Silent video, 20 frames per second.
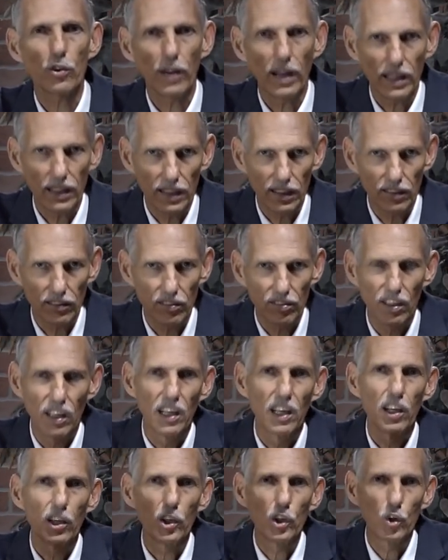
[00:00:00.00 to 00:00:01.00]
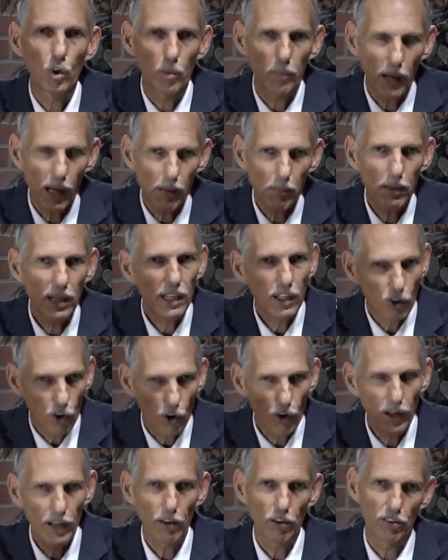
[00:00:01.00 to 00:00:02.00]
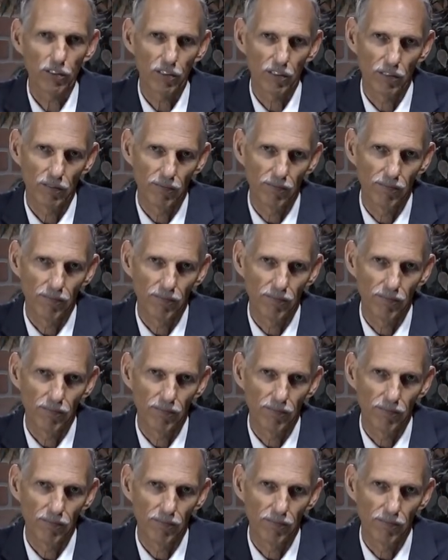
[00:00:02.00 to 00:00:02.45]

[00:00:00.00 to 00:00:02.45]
threatenings. You obey me or else.